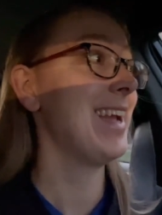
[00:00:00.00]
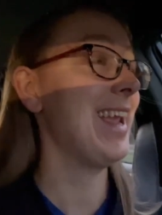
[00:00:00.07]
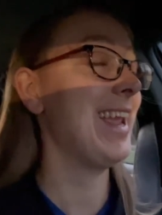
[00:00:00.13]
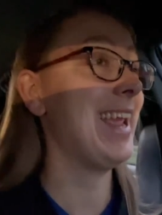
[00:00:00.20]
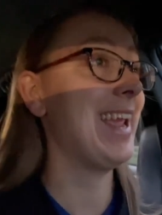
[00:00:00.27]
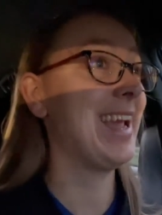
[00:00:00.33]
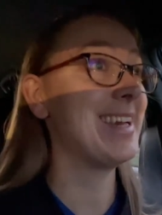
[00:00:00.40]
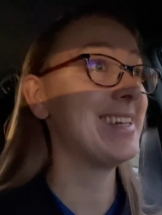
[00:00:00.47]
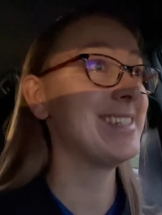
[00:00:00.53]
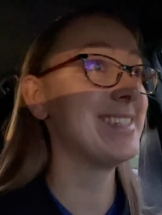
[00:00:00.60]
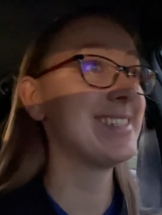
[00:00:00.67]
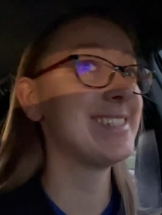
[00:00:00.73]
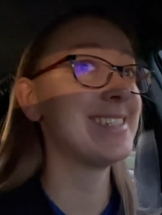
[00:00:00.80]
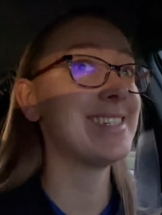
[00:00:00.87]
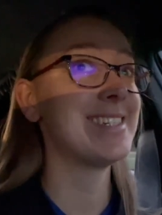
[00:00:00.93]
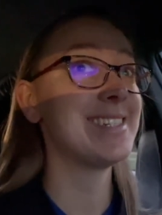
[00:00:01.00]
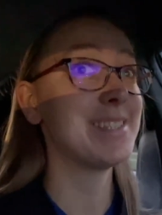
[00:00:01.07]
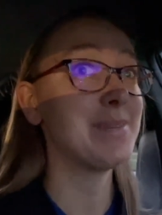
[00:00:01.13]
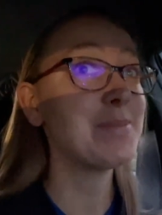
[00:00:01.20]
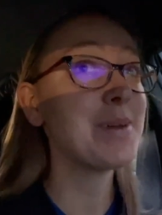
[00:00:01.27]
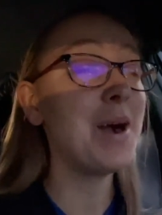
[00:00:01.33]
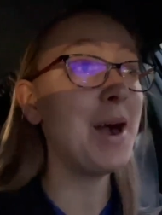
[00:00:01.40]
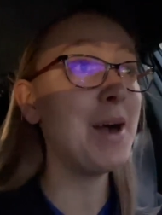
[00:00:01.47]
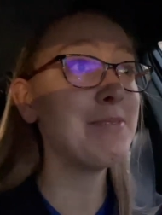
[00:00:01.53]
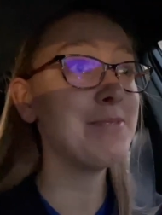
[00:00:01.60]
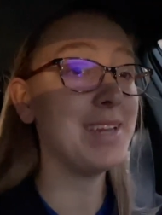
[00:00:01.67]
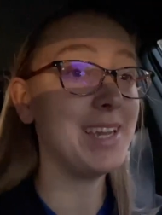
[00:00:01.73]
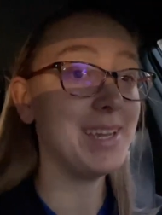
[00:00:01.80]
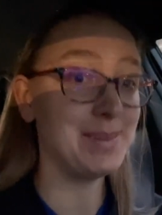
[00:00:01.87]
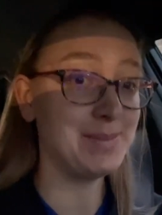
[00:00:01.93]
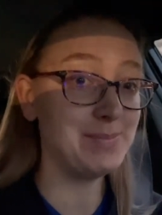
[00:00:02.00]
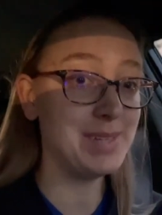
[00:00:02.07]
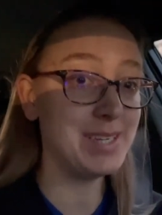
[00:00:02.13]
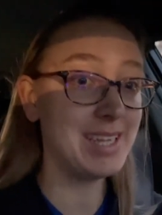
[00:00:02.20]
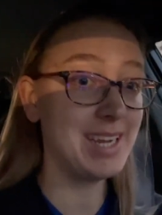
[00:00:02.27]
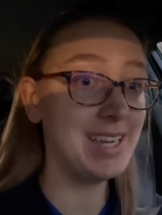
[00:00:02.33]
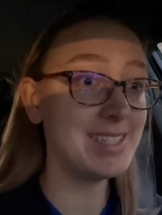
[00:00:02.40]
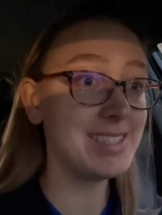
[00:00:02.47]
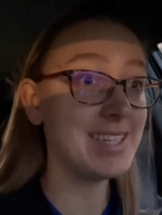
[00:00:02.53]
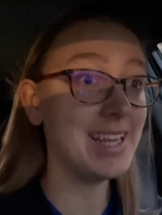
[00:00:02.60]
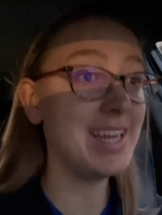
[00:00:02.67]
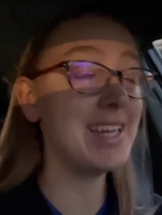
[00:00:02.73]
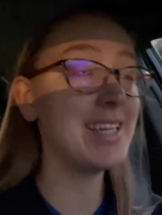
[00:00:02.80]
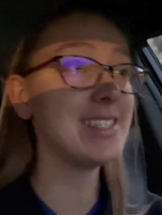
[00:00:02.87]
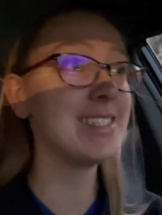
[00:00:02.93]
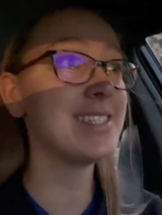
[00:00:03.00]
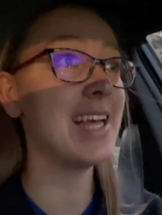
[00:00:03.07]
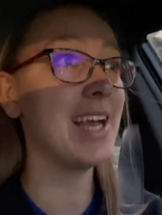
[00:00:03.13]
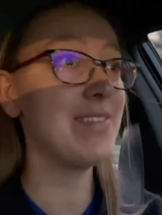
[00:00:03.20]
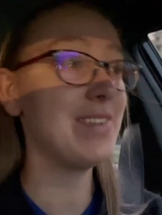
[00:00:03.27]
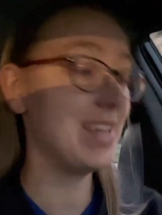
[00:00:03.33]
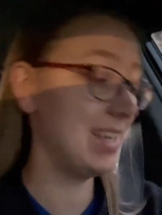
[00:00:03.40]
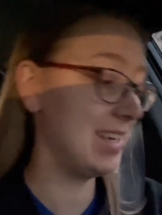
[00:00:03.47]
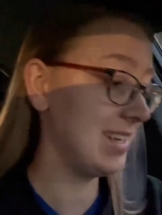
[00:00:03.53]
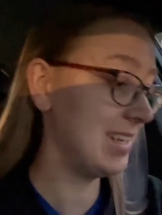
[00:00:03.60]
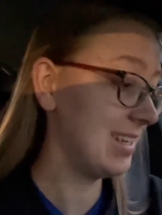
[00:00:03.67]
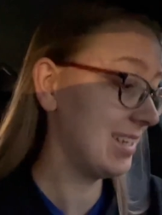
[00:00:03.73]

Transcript: and some coffee because it is seven